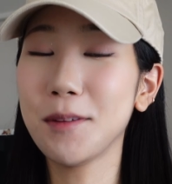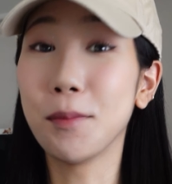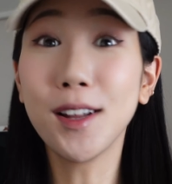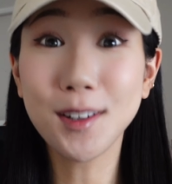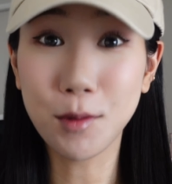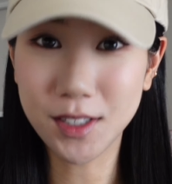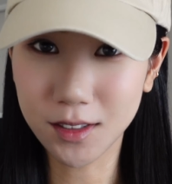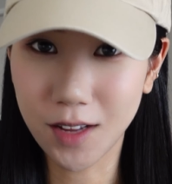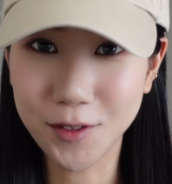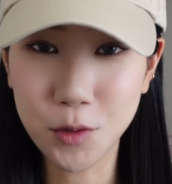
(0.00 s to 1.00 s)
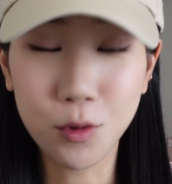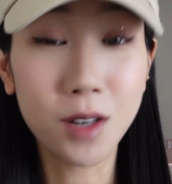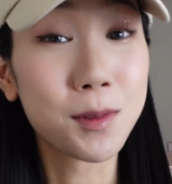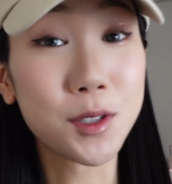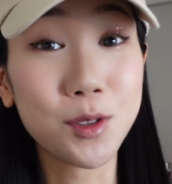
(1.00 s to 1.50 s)
But we still have two more
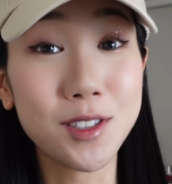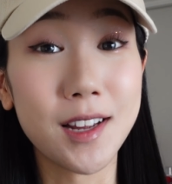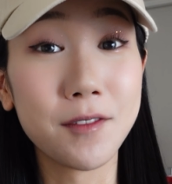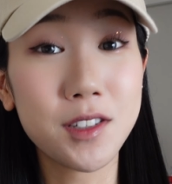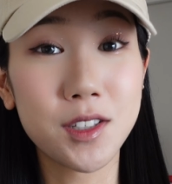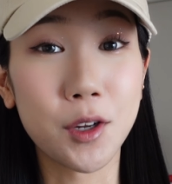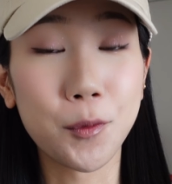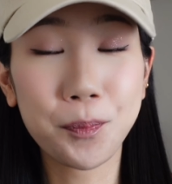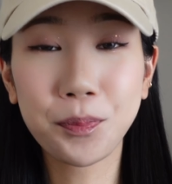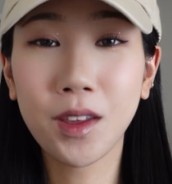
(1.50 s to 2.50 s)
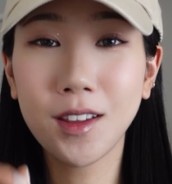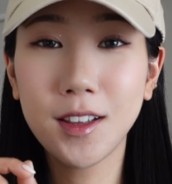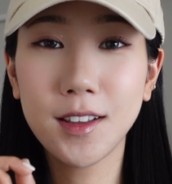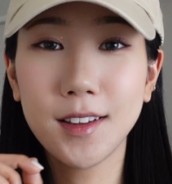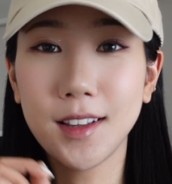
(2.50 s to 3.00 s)
episodes left, so
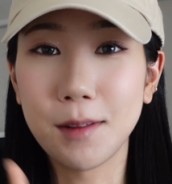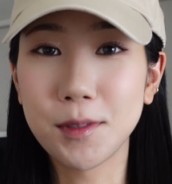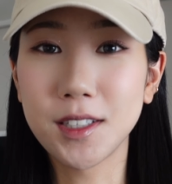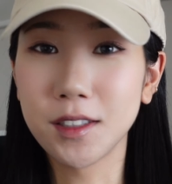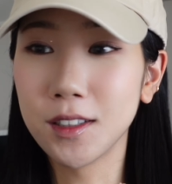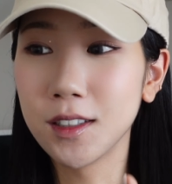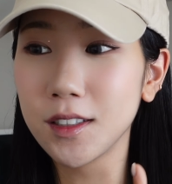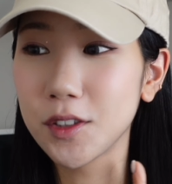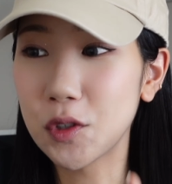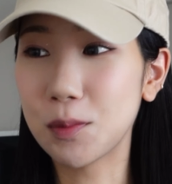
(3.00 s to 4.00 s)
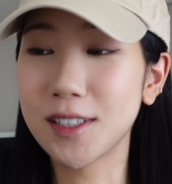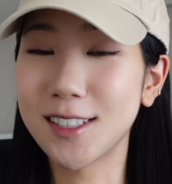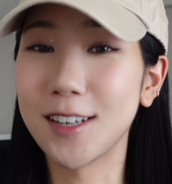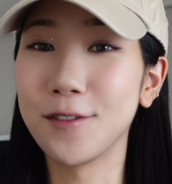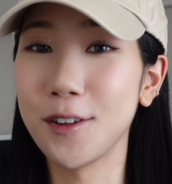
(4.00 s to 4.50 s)
I'm still super
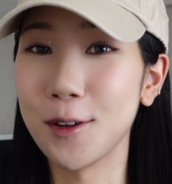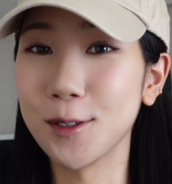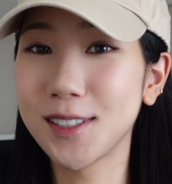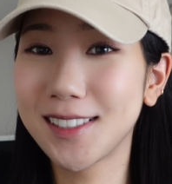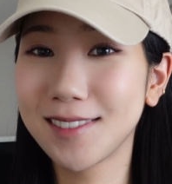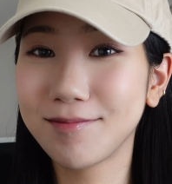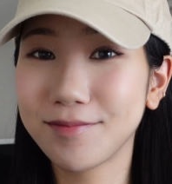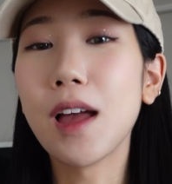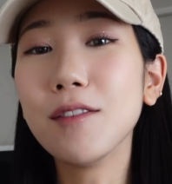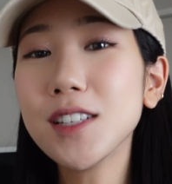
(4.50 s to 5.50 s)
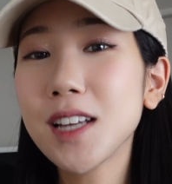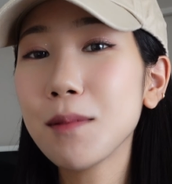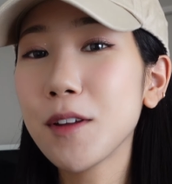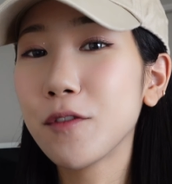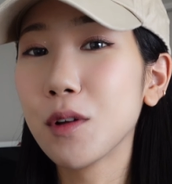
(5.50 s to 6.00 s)
excited for those. Every
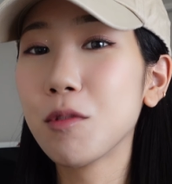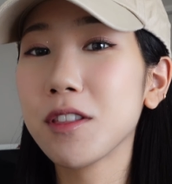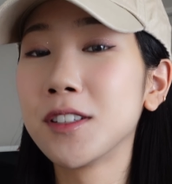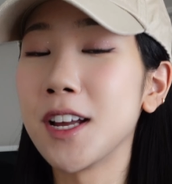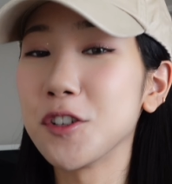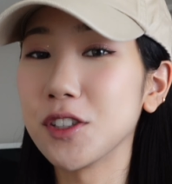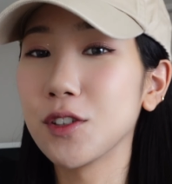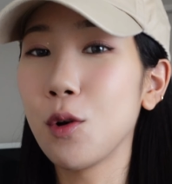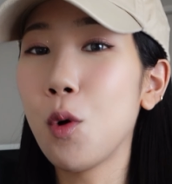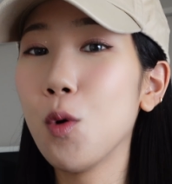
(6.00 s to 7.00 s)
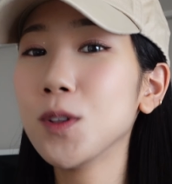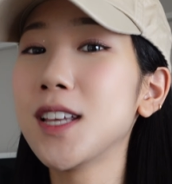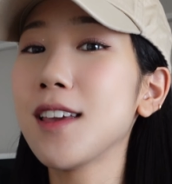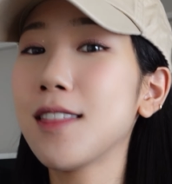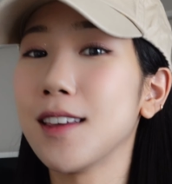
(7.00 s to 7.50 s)
time I film with Laneige, it's a whole
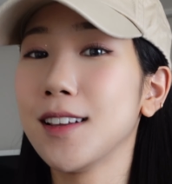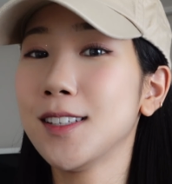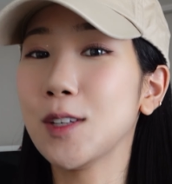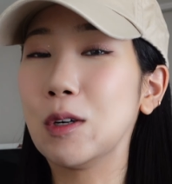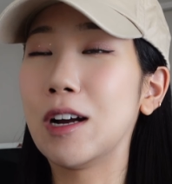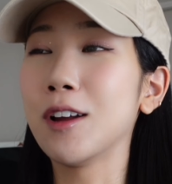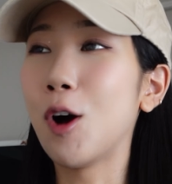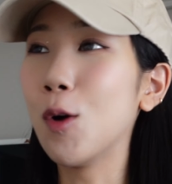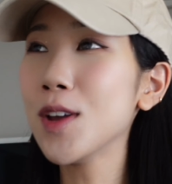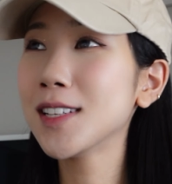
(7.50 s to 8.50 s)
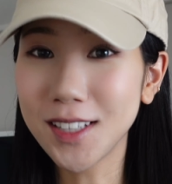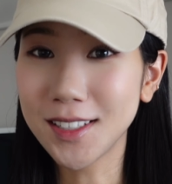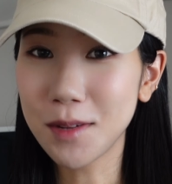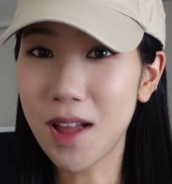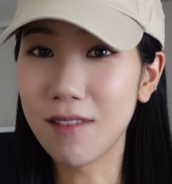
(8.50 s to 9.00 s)
day thing, so I always end
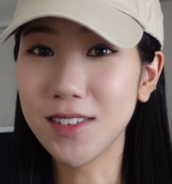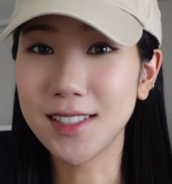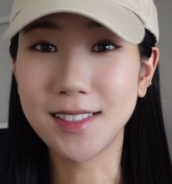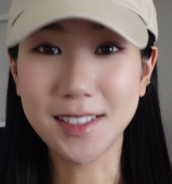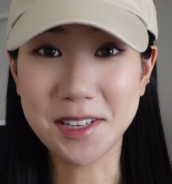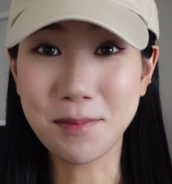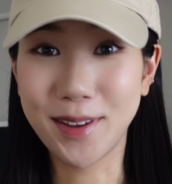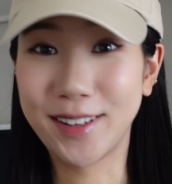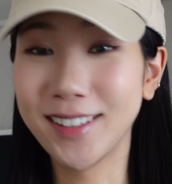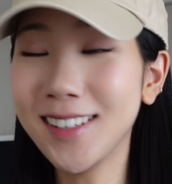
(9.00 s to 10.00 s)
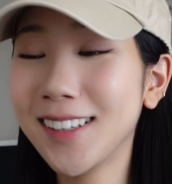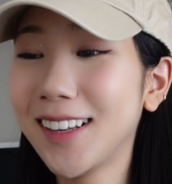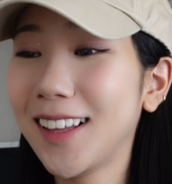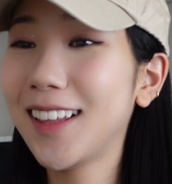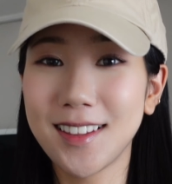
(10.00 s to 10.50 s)
up having to sleep in.
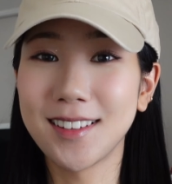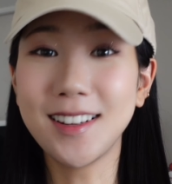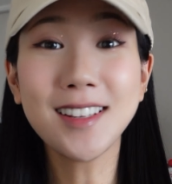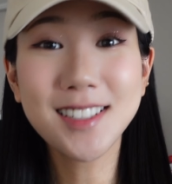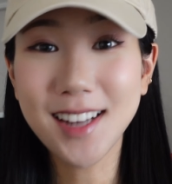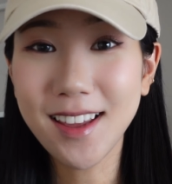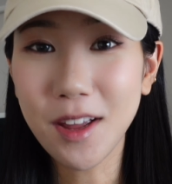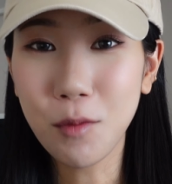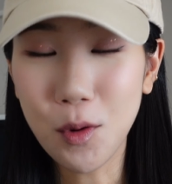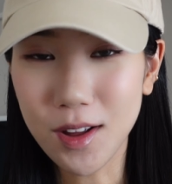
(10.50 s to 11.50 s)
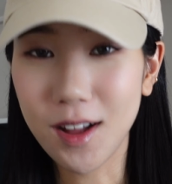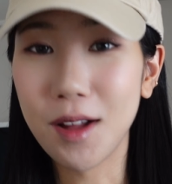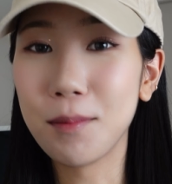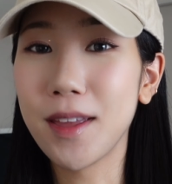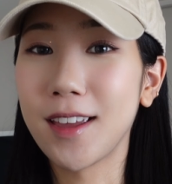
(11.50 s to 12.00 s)
The next day I woke
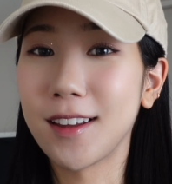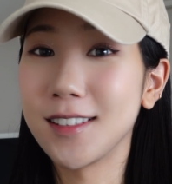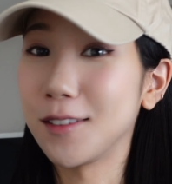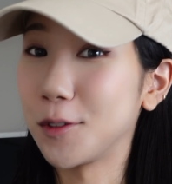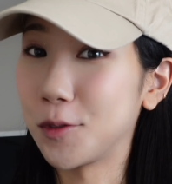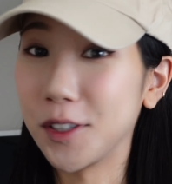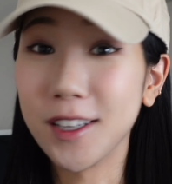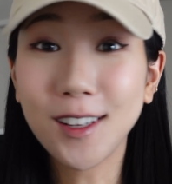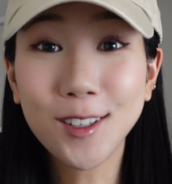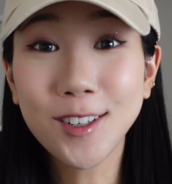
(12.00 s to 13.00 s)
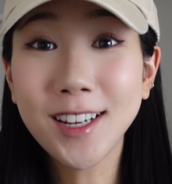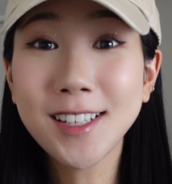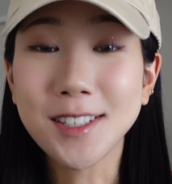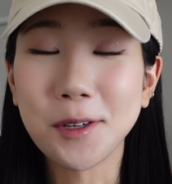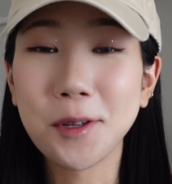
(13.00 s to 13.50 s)
up and I was really hungry,
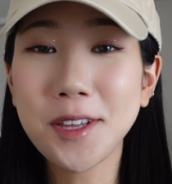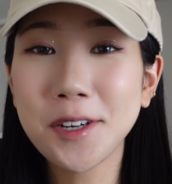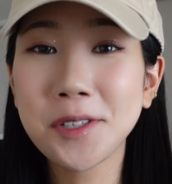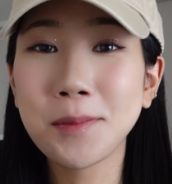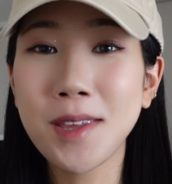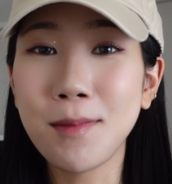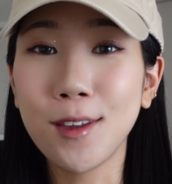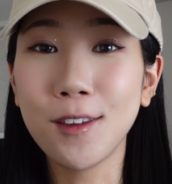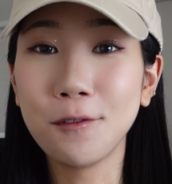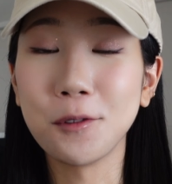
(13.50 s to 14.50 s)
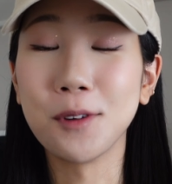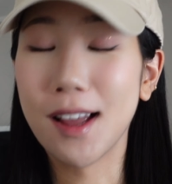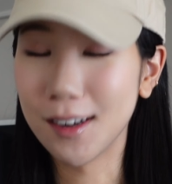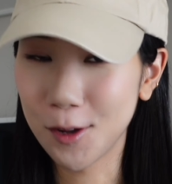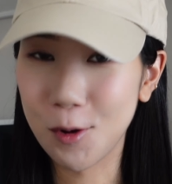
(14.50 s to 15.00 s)
so here's me making food
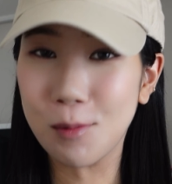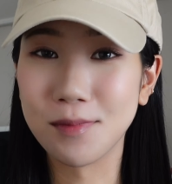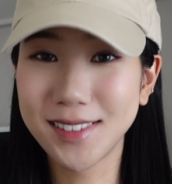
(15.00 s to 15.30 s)
at home.